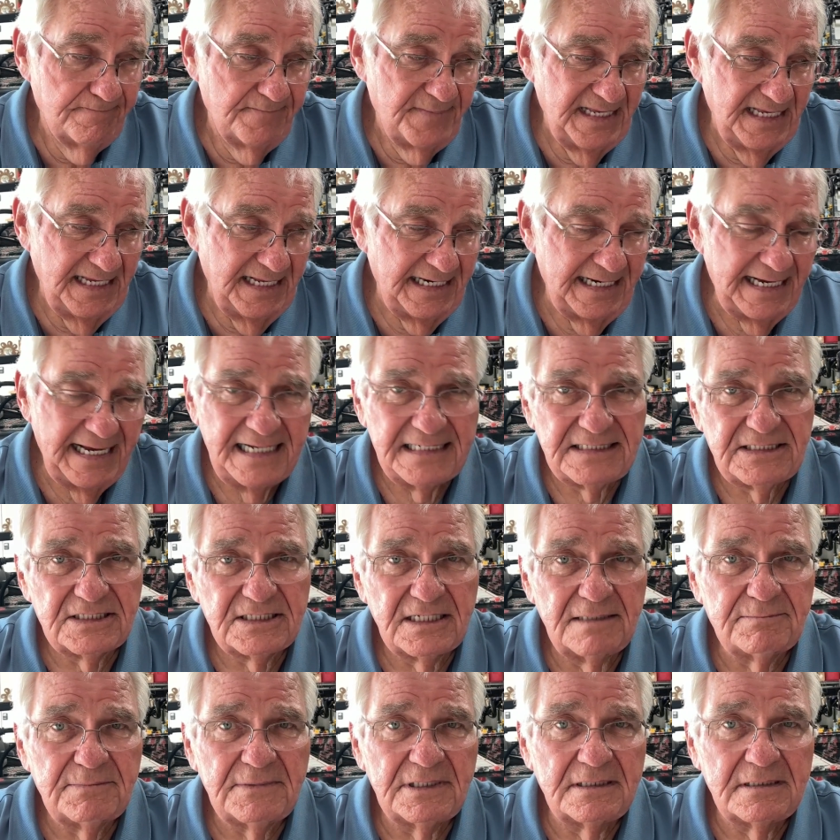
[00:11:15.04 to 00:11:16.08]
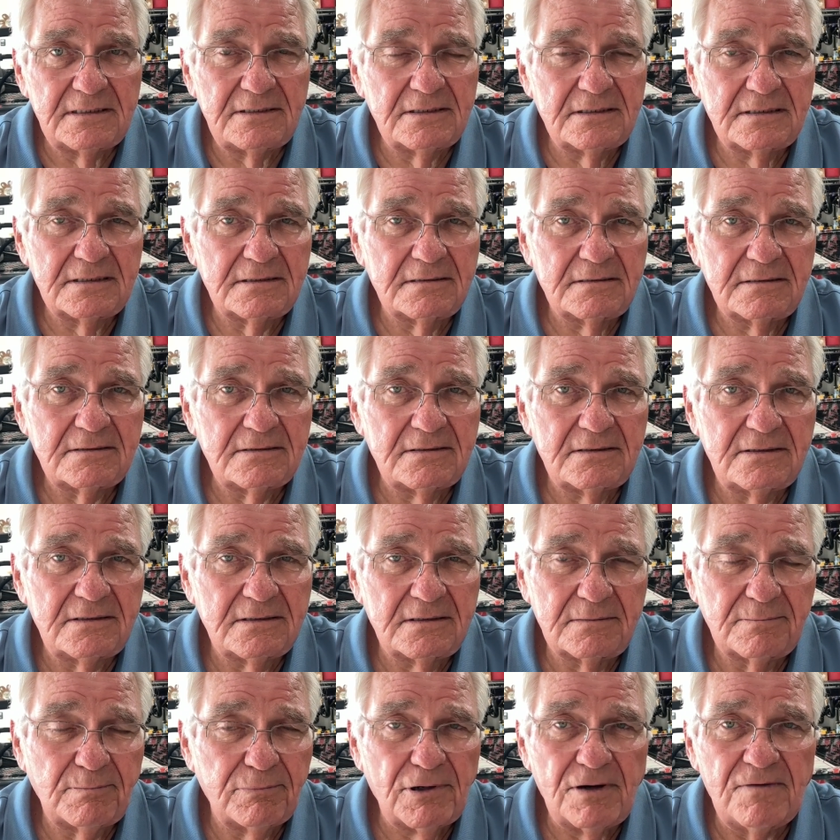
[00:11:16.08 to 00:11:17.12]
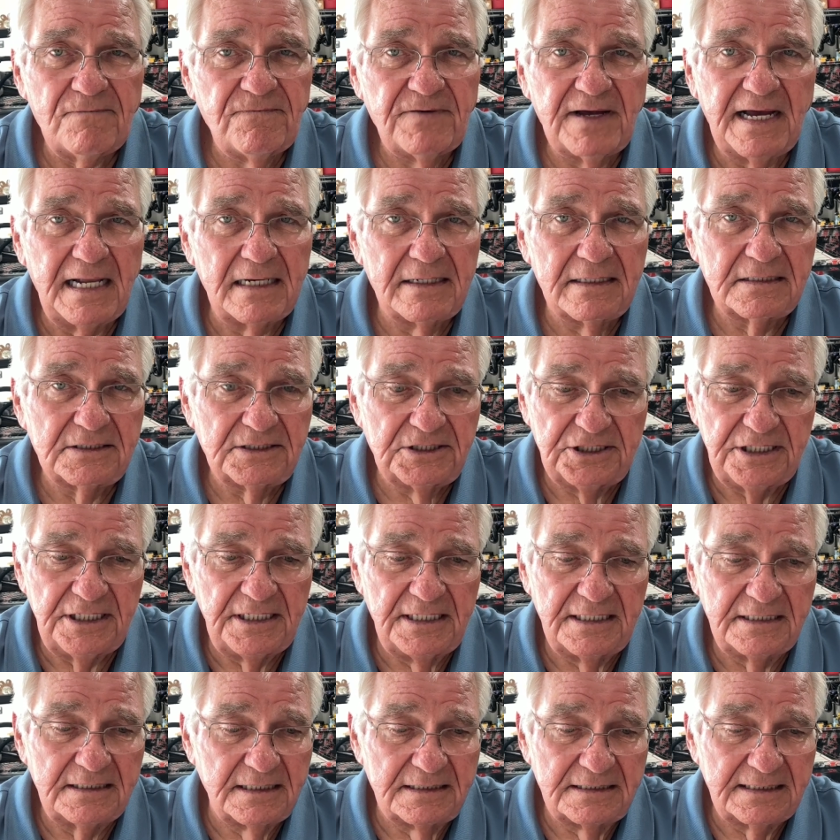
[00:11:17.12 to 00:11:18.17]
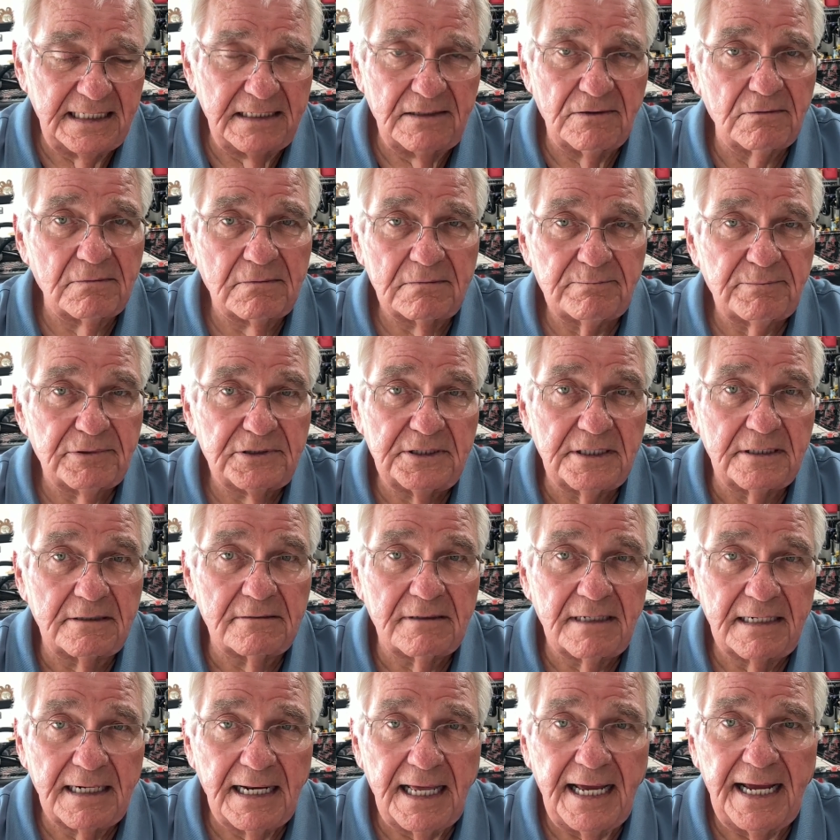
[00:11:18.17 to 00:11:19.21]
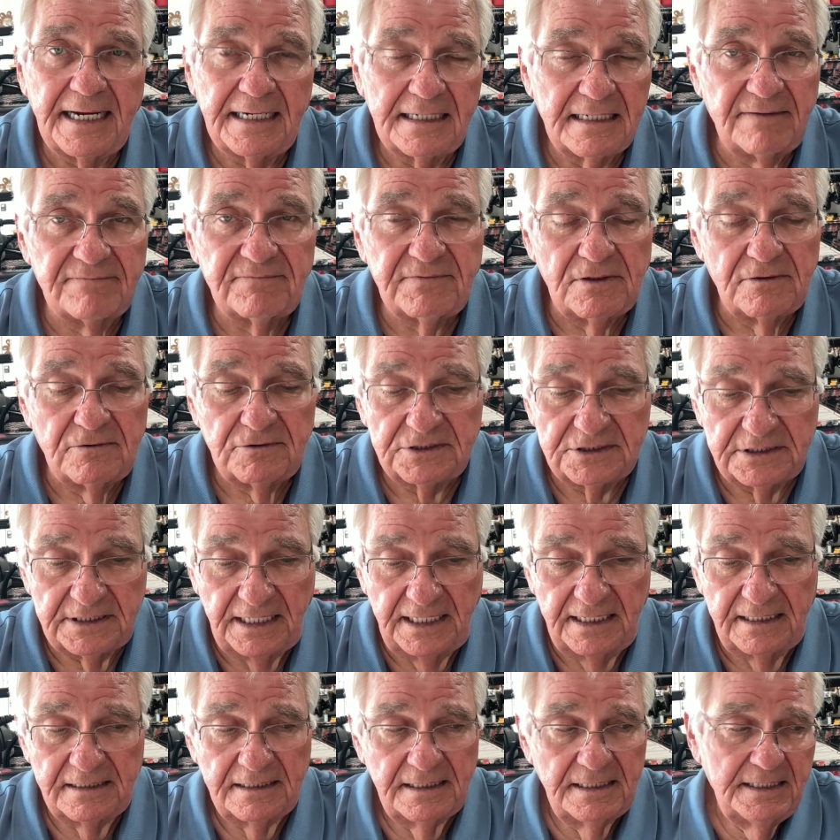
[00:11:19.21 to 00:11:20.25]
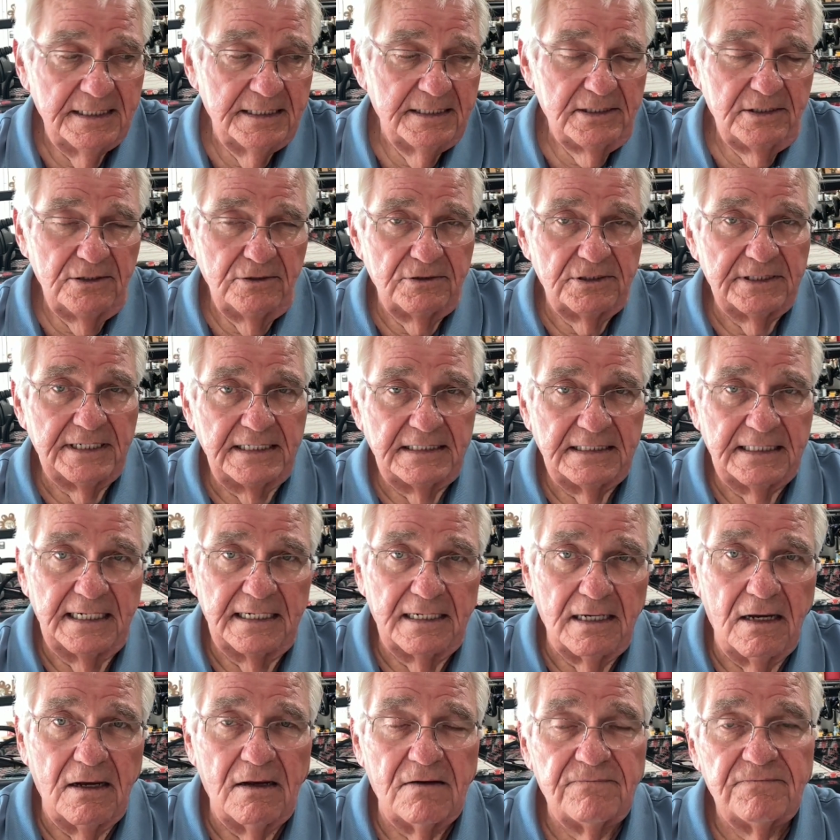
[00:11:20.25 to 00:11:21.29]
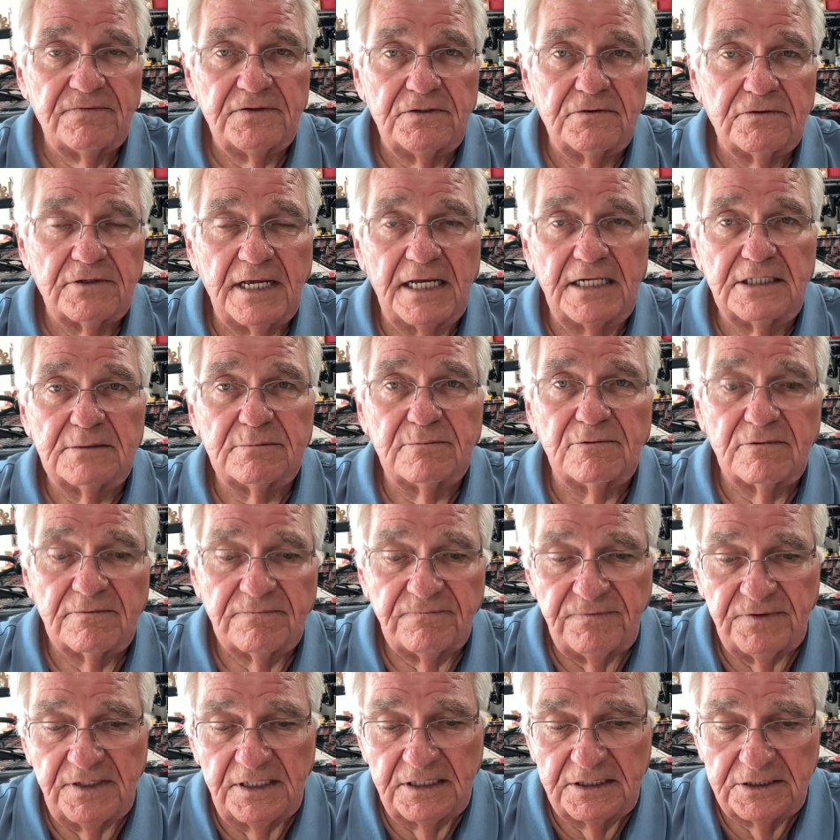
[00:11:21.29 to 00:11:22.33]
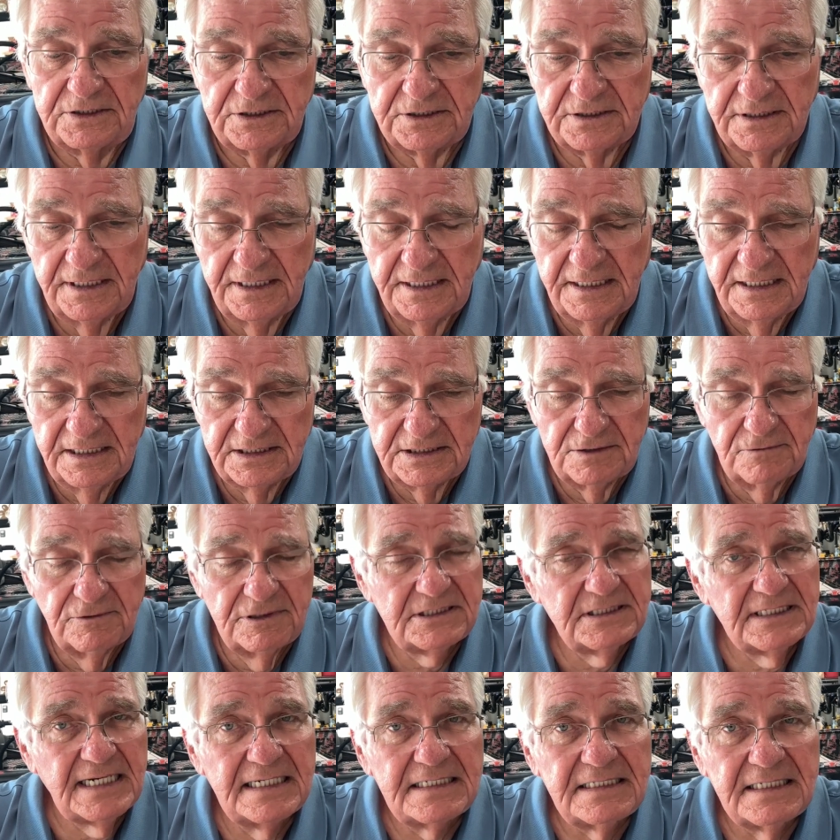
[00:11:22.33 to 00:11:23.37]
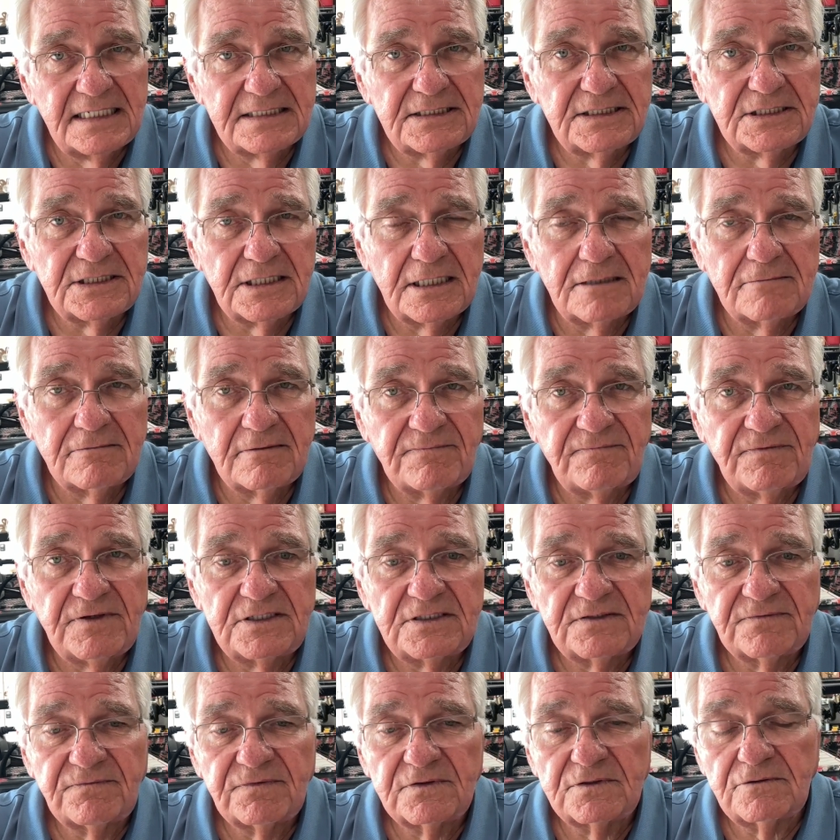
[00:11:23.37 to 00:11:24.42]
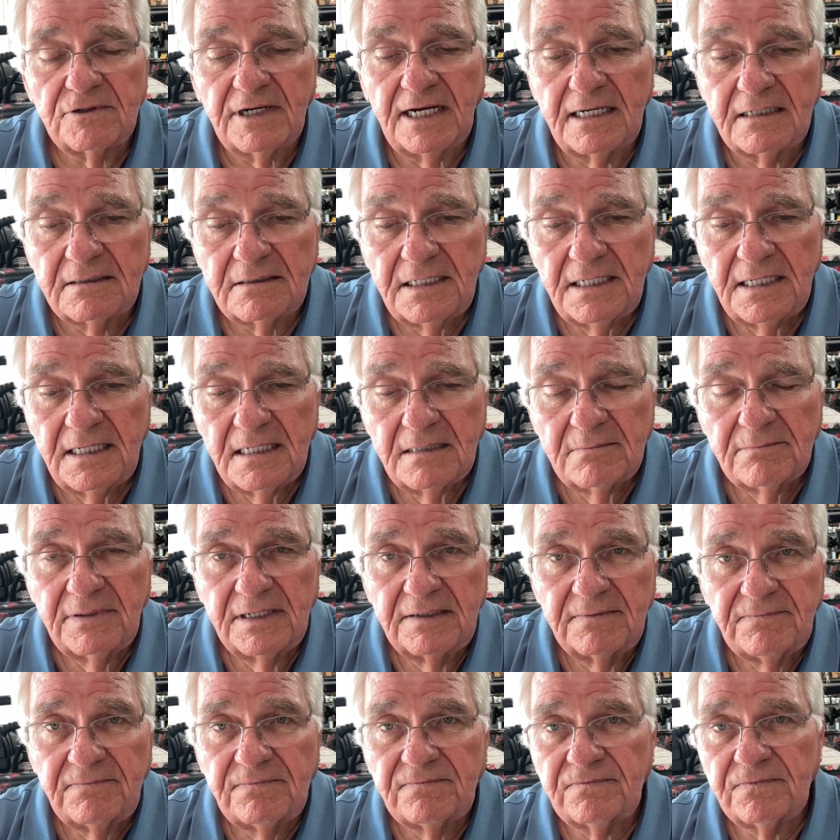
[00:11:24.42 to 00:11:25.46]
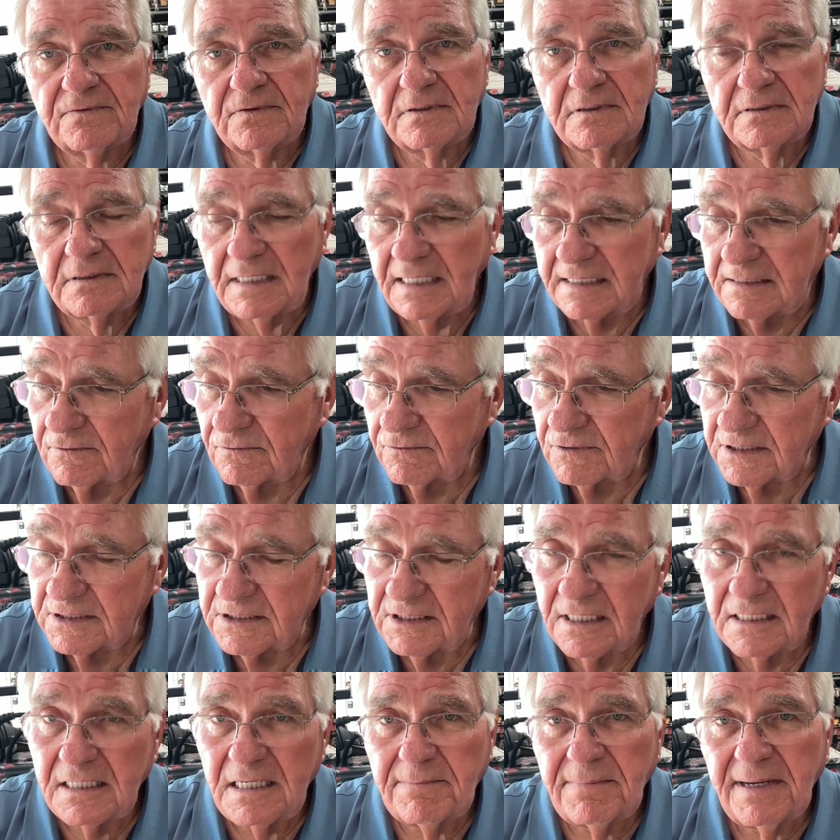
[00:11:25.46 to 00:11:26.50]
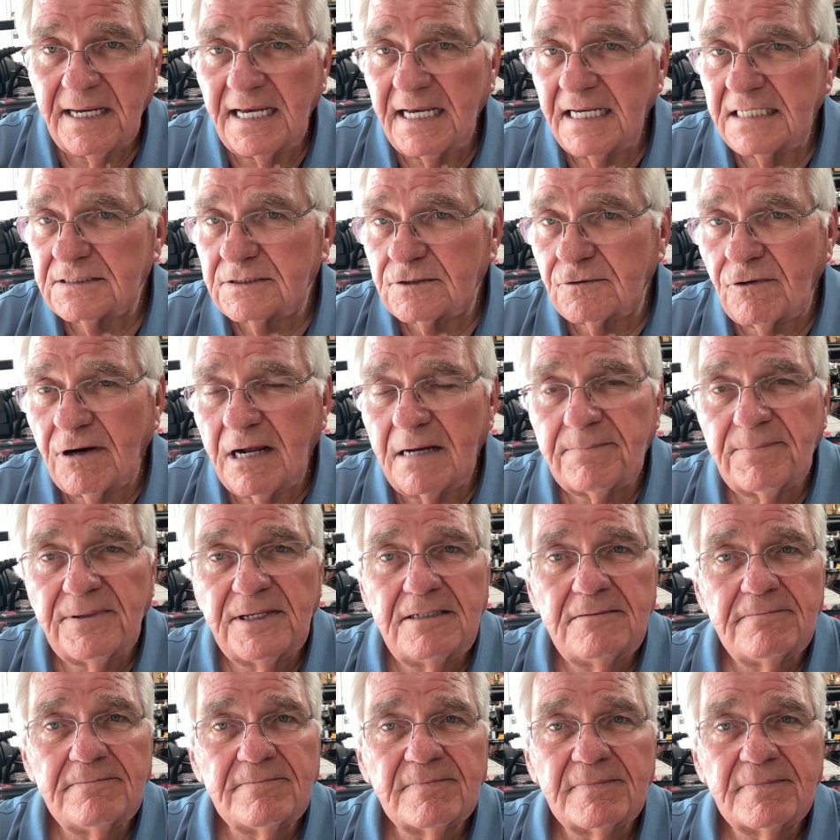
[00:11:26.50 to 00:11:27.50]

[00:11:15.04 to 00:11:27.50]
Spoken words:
it adds something to the profile of the jig that they don't particularly like. I've noticed that. You take that off and you'll catch more fish. So it's not necessary when fishing for trout. But I know Kentucky bass, crappie,